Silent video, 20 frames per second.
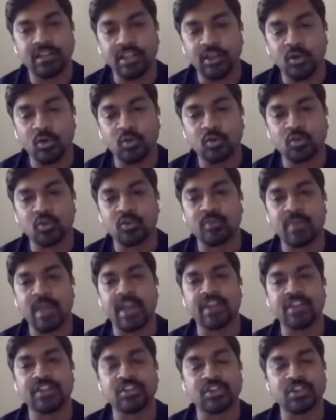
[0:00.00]
the Ozone
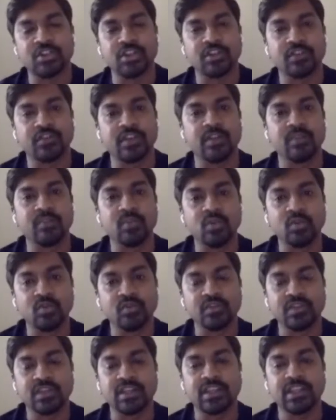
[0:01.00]
manager will
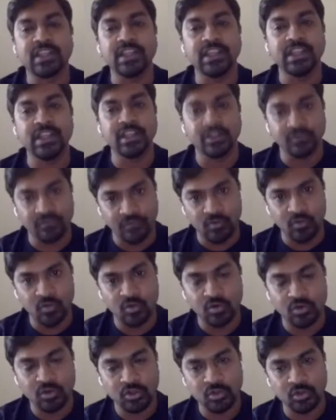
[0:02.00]
move the key
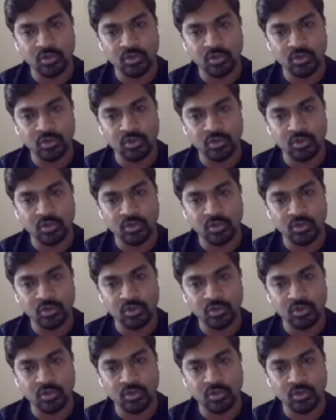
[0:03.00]
info